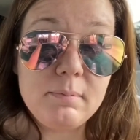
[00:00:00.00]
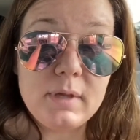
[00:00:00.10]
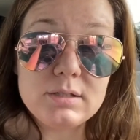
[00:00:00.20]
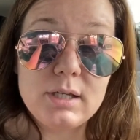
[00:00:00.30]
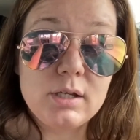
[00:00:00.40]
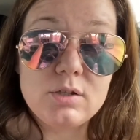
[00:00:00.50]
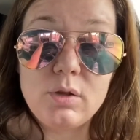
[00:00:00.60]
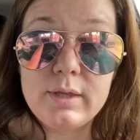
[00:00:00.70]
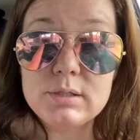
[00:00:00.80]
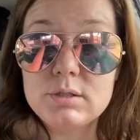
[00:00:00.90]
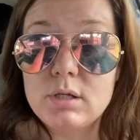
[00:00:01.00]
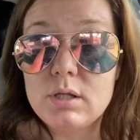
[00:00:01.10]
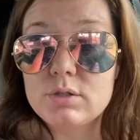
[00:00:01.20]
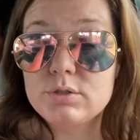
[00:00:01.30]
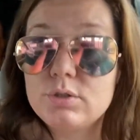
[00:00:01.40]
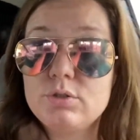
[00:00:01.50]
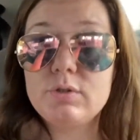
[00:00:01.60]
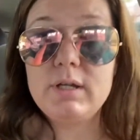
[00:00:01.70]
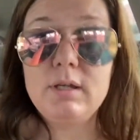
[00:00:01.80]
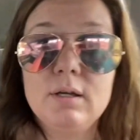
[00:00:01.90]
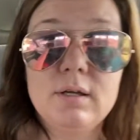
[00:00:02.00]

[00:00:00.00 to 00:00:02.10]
That's like a $2,000 surgery.